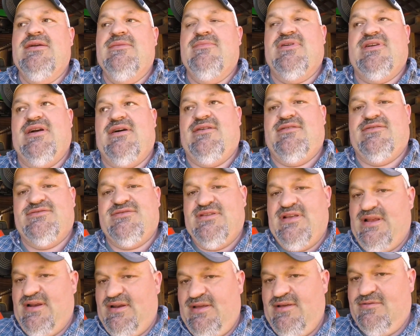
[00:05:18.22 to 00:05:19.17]
because
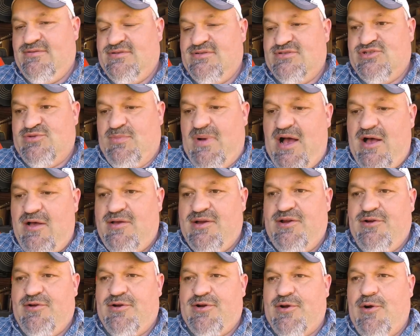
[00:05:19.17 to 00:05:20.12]
that little small
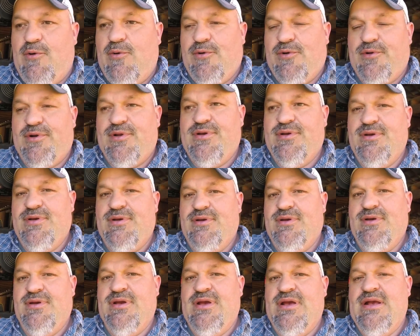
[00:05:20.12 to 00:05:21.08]
ear of corn
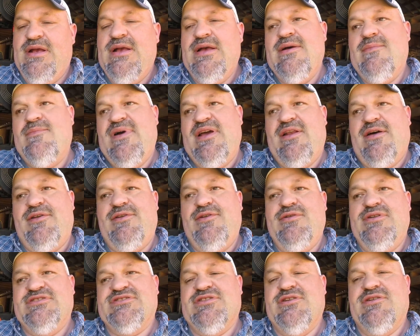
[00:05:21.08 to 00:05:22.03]
may not
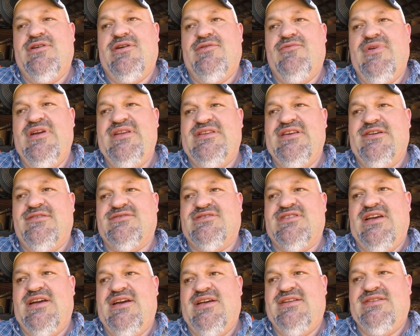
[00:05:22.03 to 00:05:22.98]
do as good on the retail
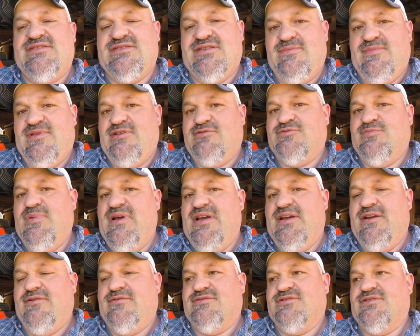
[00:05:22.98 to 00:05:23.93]
side as some of those
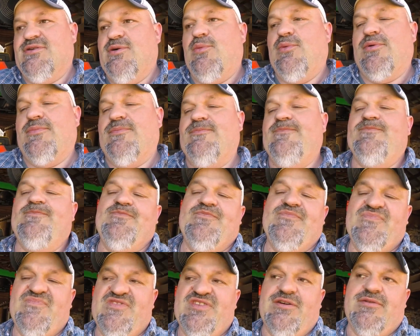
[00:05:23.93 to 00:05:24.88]
big ears of corn.
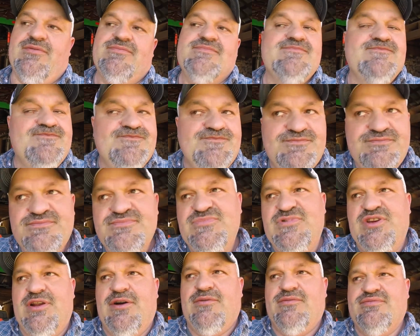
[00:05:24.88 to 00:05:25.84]
So,
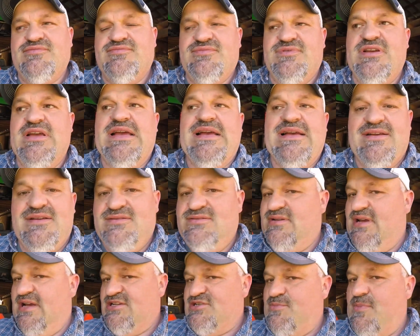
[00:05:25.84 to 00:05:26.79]
you know,
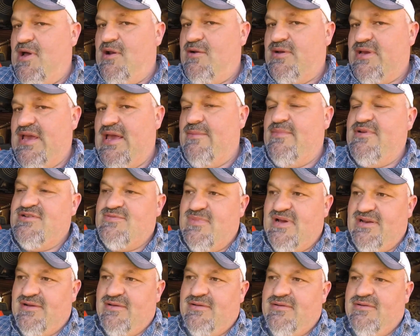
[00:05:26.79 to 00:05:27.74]
that smaller cabbage
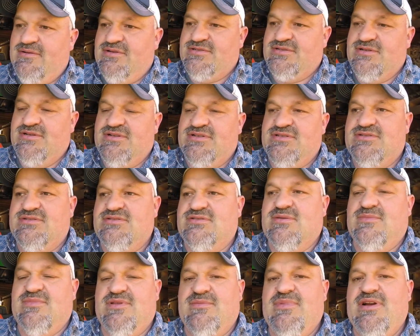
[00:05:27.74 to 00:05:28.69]
might not do as good as
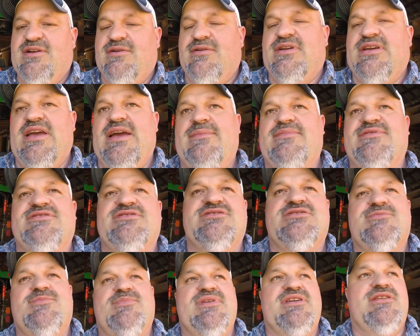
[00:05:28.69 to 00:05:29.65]
some of the bigger
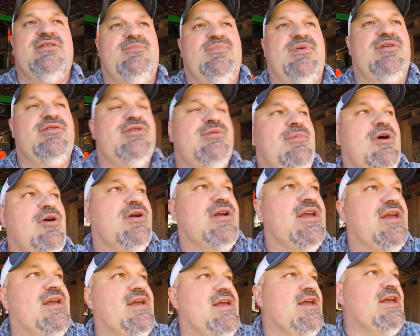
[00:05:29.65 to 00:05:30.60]
cabbages depending upon your
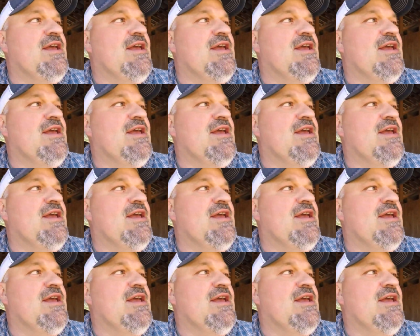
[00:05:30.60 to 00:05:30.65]
market.